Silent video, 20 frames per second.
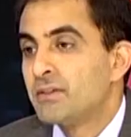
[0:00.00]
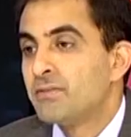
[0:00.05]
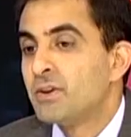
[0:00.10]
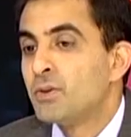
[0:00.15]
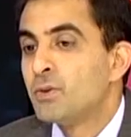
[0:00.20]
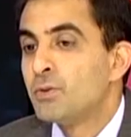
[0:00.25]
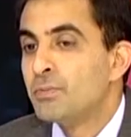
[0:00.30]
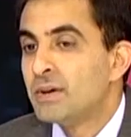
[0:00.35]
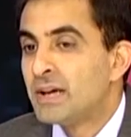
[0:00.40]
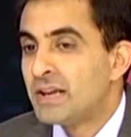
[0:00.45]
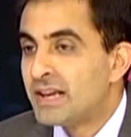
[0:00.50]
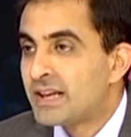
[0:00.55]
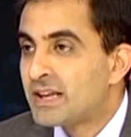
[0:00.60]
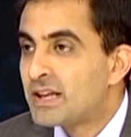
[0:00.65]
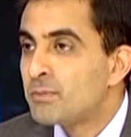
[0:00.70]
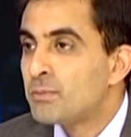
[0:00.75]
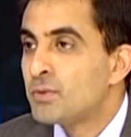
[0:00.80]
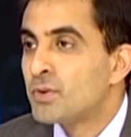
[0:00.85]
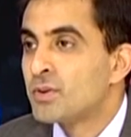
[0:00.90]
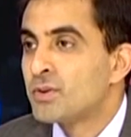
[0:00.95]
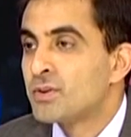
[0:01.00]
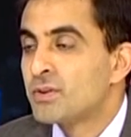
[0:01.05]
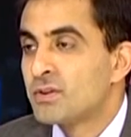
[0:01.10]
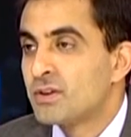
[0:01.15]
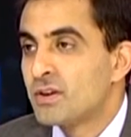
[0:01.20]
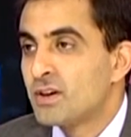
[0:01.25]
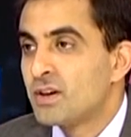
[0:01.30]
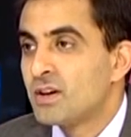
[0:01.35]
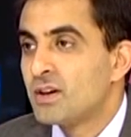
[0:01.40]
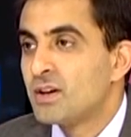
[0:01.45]
We would be a little
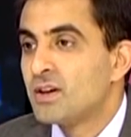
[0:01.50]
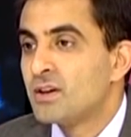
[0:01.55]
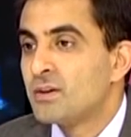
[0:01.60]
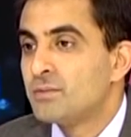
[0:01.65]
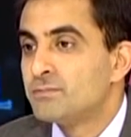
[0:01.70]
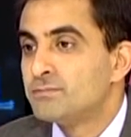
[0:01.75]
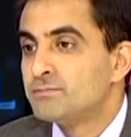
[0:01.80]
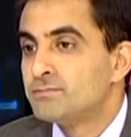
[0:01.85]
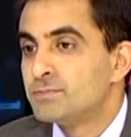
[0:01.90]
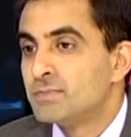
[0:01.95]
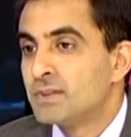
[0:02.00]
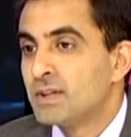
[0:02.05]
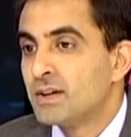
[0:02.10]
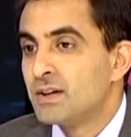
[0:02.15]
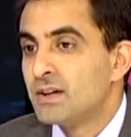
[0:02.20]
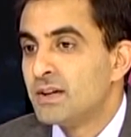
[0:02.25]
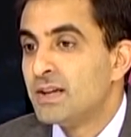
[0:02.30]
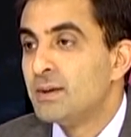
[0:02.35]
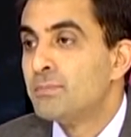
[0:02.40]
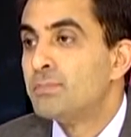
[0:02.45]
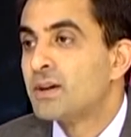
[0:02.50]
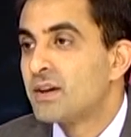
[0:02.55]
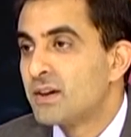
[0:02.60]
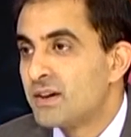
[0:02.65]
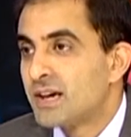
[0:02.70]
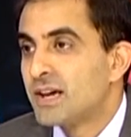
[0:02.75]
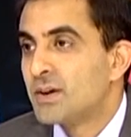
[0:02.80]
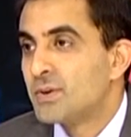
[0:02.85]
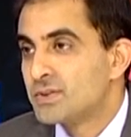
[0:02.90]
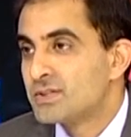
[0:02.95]
more
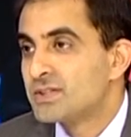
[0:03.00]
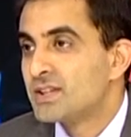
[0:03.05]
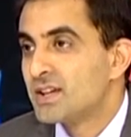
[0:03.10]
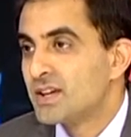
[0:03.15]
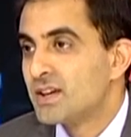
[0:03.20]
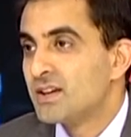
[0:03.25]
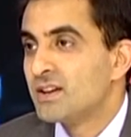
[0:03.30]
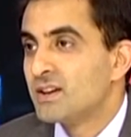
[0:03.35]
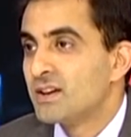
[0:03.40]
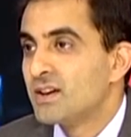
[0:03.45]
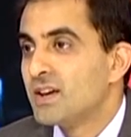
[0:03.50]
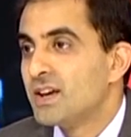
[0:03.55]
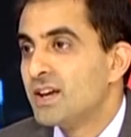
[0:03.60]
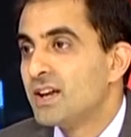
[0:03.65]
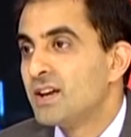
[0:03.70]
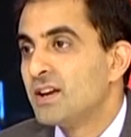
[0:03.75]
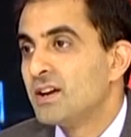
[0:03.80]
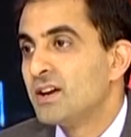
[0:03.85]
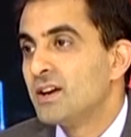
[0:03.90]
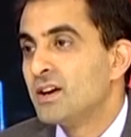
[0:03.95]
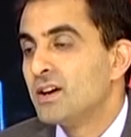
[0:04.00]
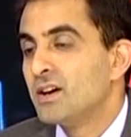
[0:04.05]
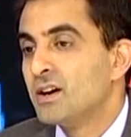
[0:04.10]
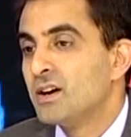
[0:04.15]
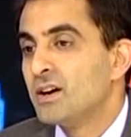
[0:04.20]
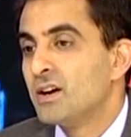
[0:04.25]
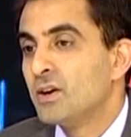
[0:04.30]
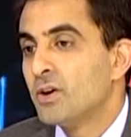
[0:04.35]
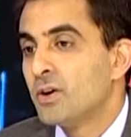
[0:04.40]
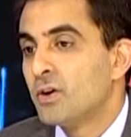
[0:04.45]
liberal, I would say, in
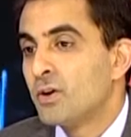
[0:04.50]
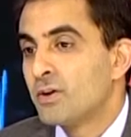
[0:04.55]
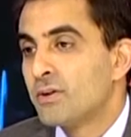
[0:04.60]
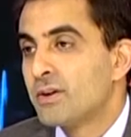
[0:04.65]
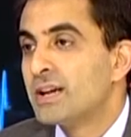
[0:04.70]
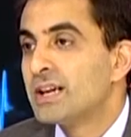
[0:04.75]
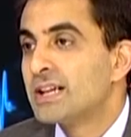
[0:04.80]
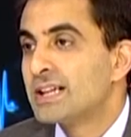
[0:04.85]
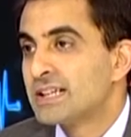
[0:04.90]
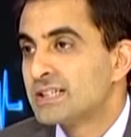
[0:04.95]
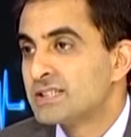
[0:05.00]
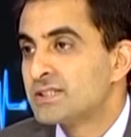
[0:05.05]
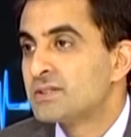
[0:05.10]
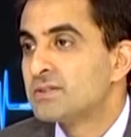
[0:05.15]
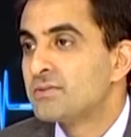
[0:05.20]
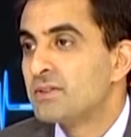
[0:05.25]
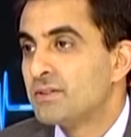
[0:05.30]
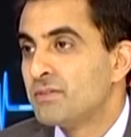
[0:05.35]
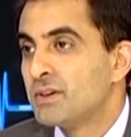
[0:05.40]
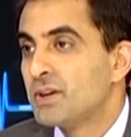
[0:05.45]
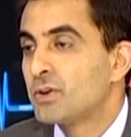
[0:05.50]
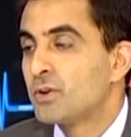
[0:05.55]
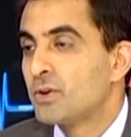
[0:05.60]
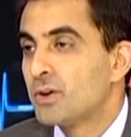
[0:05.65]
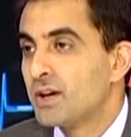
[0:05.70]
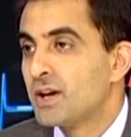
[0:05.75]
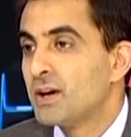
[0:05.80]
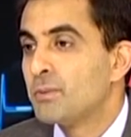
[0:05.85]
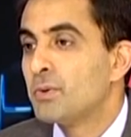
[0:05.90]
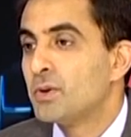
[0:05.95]
ordering tests when we are
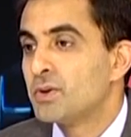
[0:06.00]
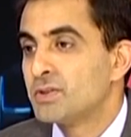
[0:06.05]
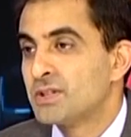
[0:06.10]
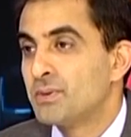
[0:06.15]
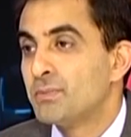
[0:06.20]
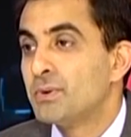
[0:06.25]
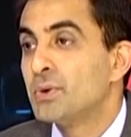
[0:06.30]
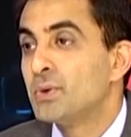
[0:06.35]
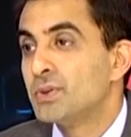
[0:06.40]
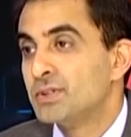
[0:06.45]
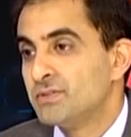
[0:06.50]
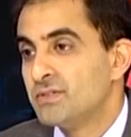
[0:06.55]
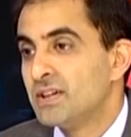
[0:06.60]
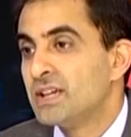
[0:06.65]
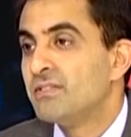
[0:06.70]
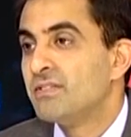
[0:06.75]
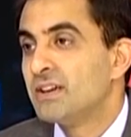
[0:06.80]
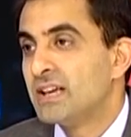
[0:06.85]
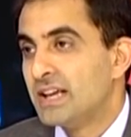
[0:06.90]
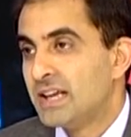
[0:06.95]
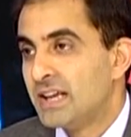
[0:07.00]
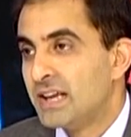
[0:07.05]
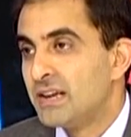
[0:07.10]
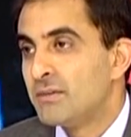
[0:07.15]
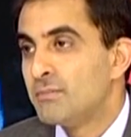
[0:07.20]
talking about somebody who is very, very ill,